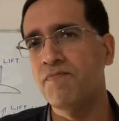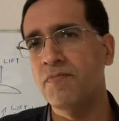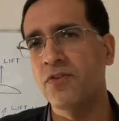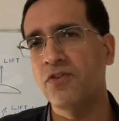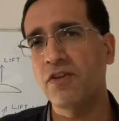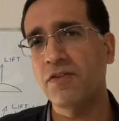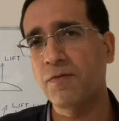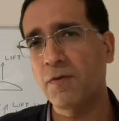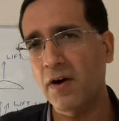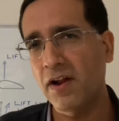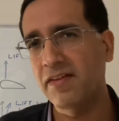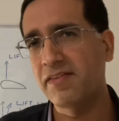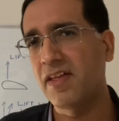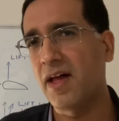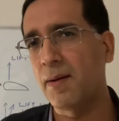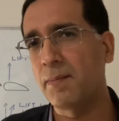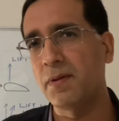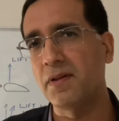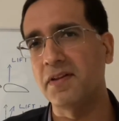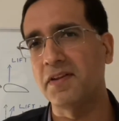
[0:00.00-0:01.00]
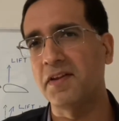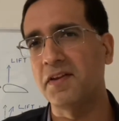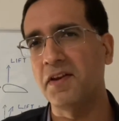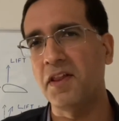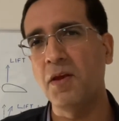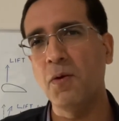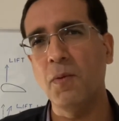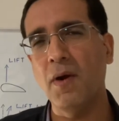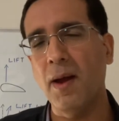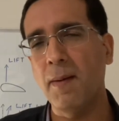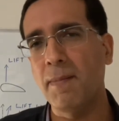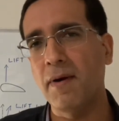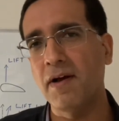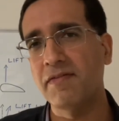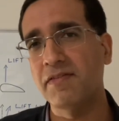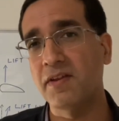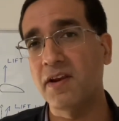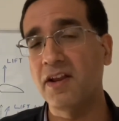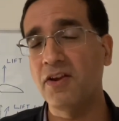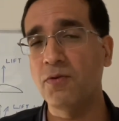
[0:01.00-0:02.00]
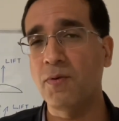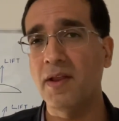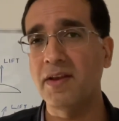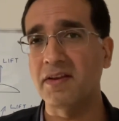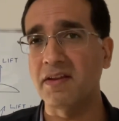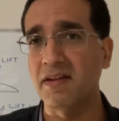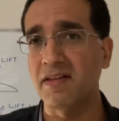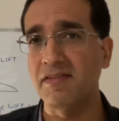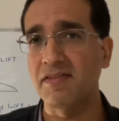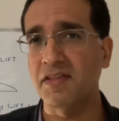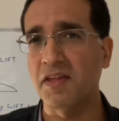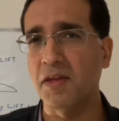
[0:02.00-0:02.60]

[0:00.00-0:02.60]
Just for example, the new Airbus 320s